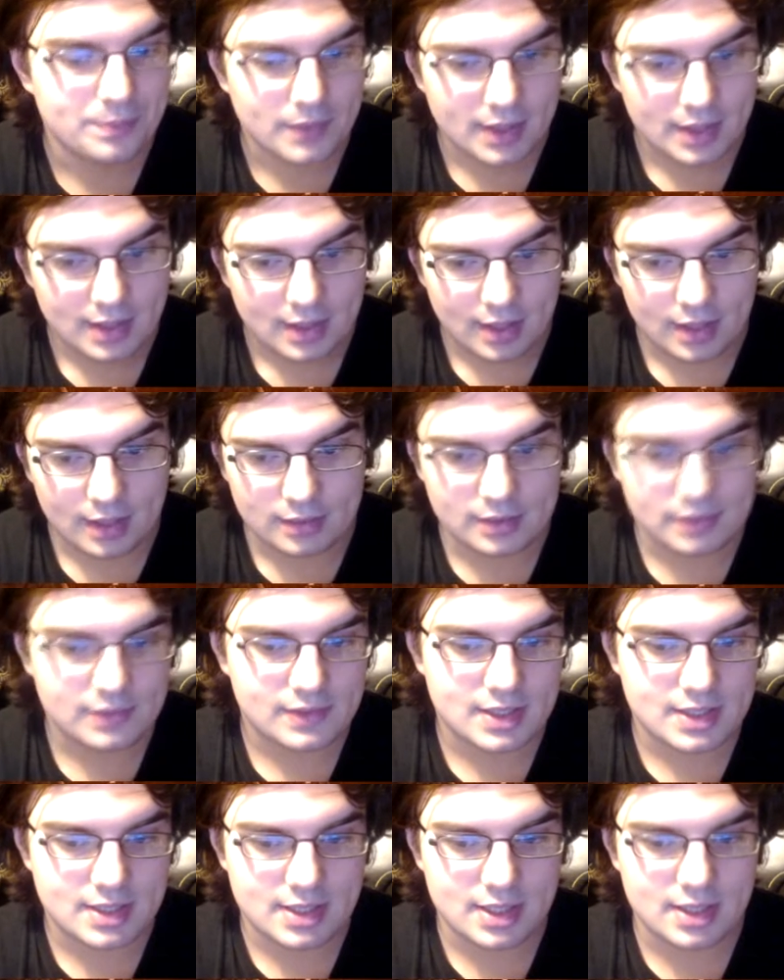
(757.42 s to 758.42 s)
I'd love to
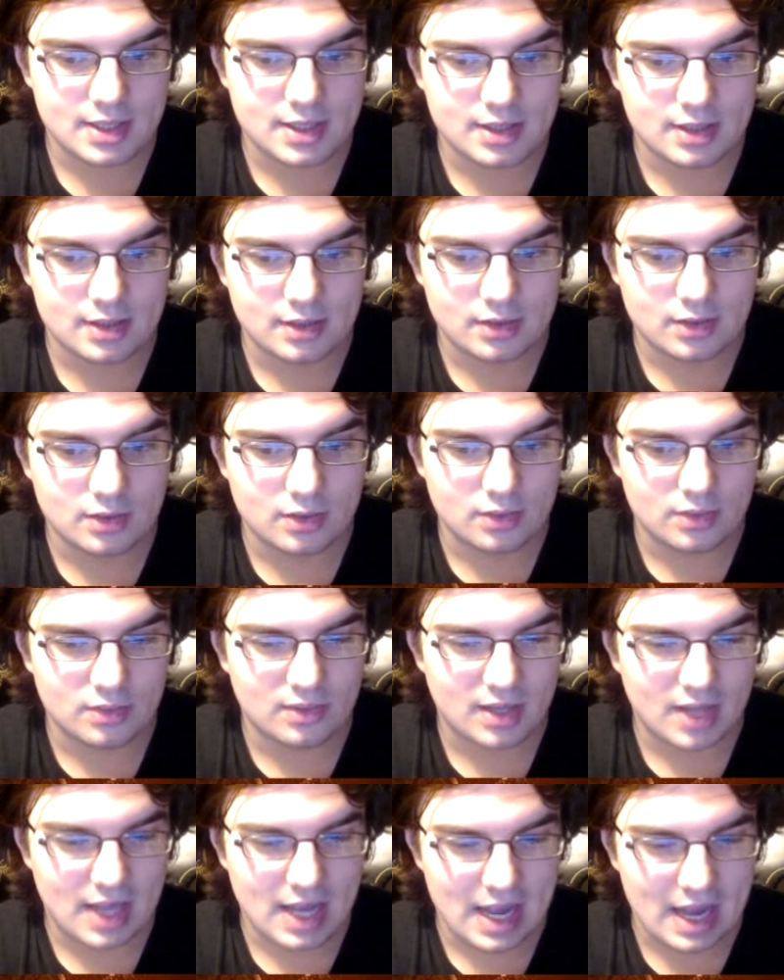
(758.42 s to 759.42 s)
see,
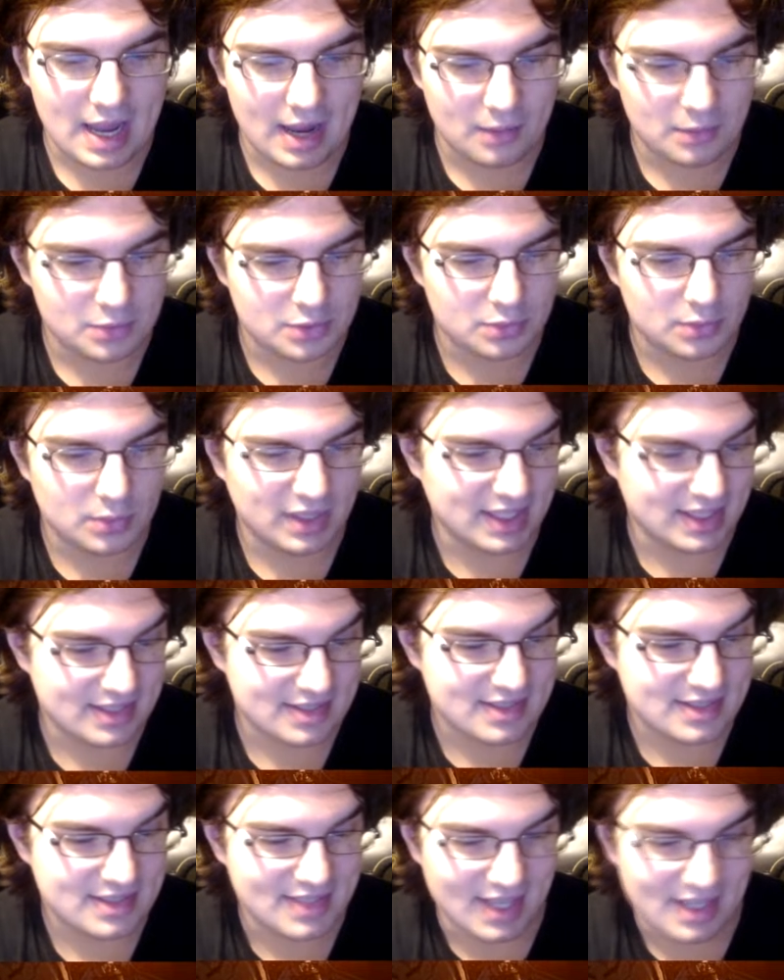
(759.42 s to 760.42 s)
to what
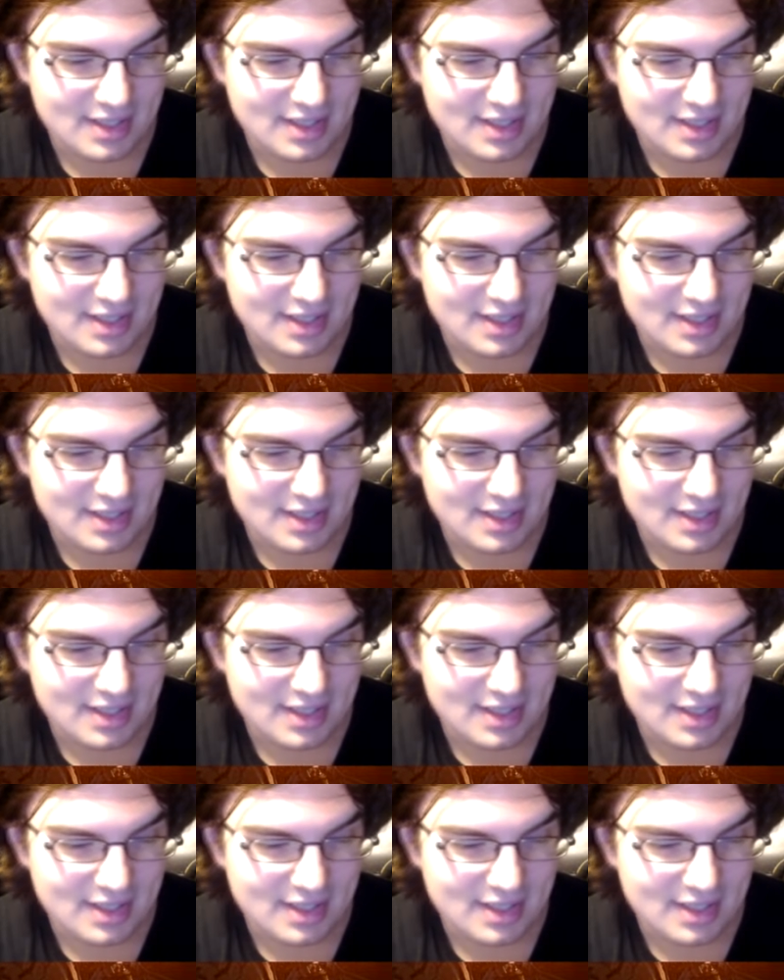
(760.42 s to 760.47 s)
extent